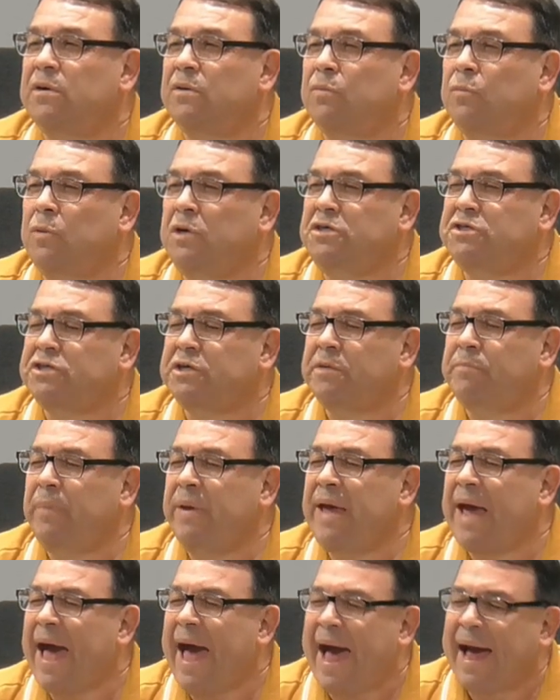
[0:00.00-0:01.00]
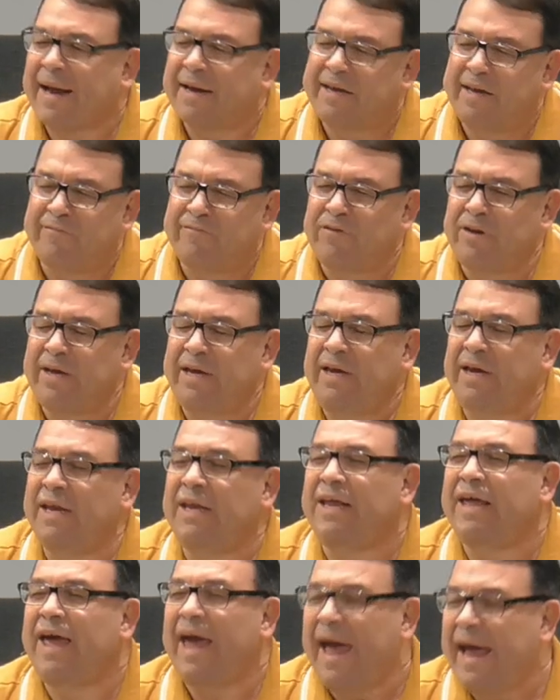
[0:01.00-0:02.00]
We should be actively
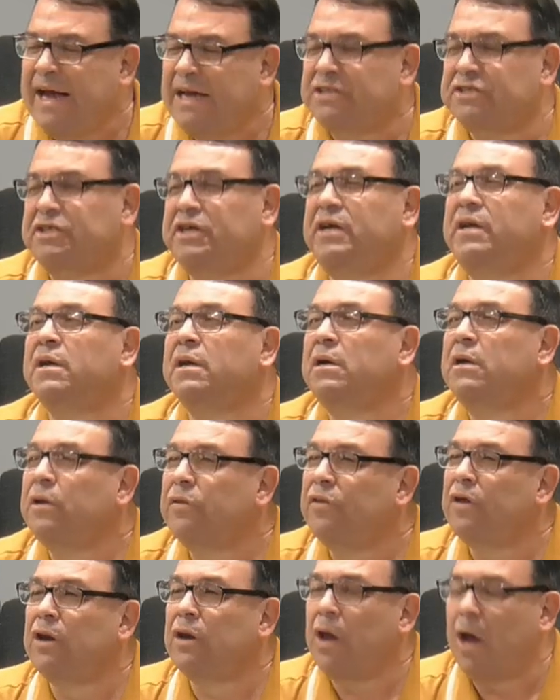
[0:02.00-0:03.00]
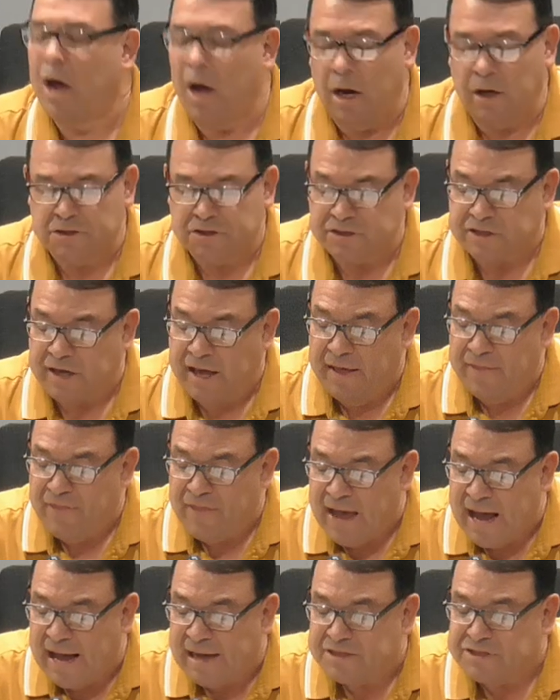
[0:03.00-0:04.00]
engaging the lost, and
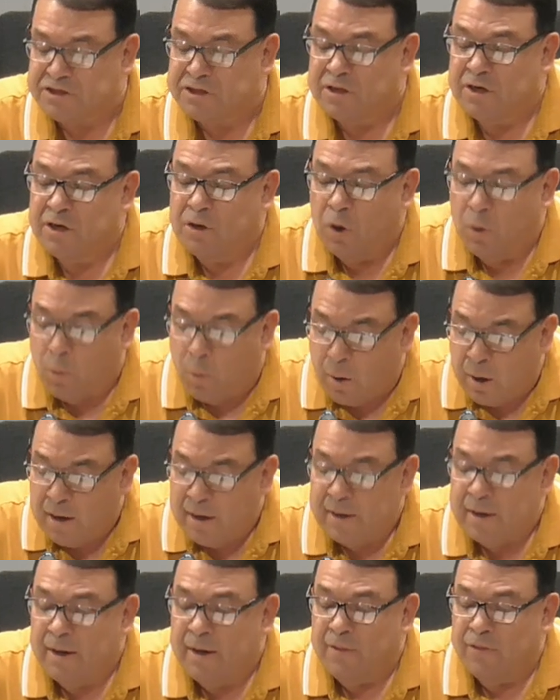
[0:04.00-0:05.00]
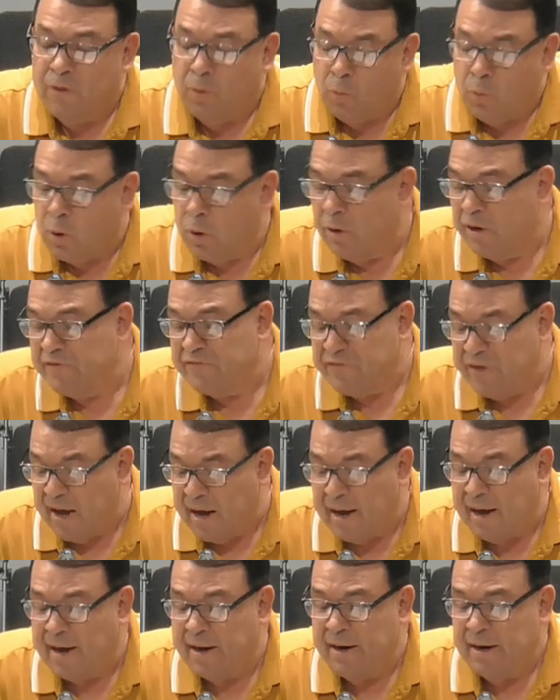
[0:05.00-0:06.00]
that's what the Word of
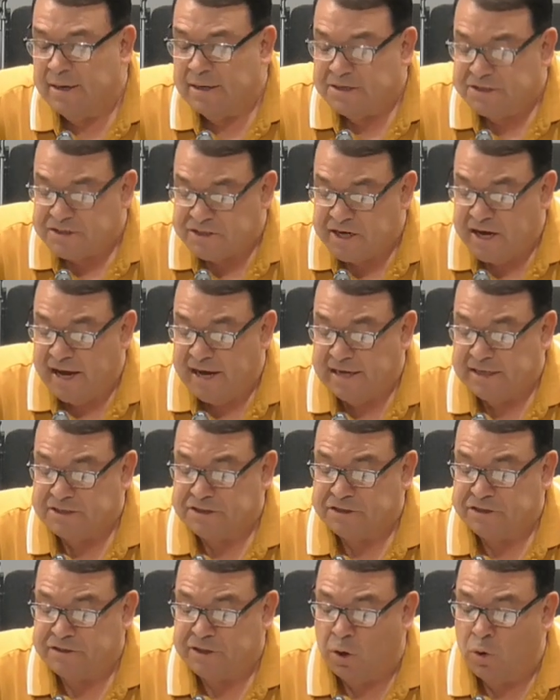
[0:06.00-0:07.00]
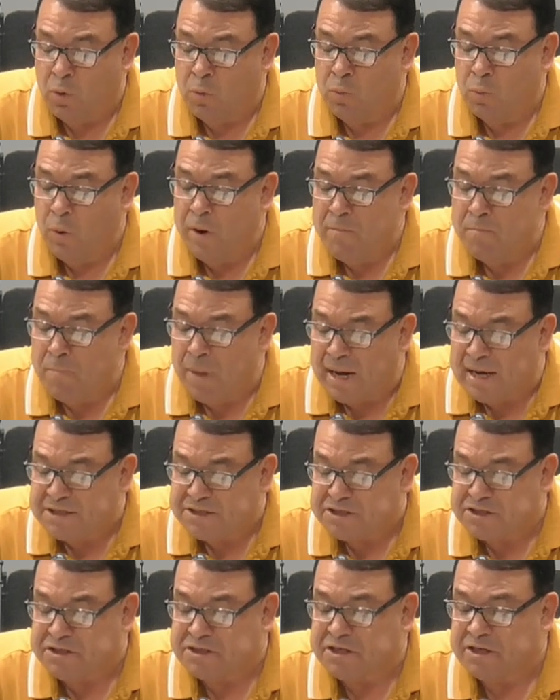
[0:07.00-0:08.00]
God says. So we
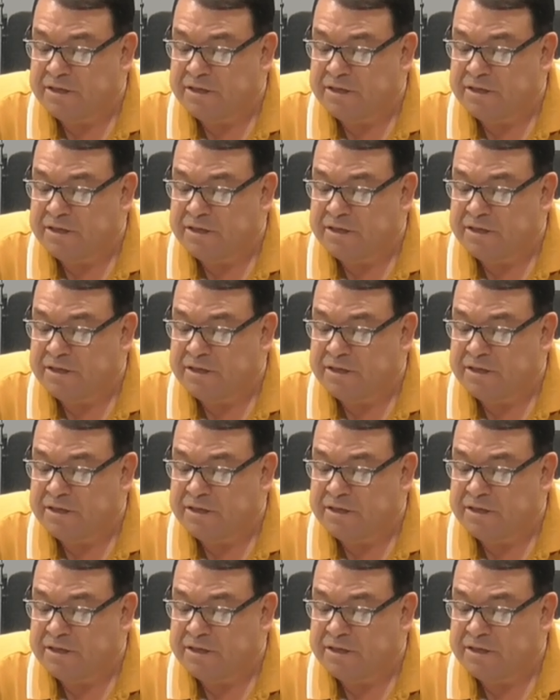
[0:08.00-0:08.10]
must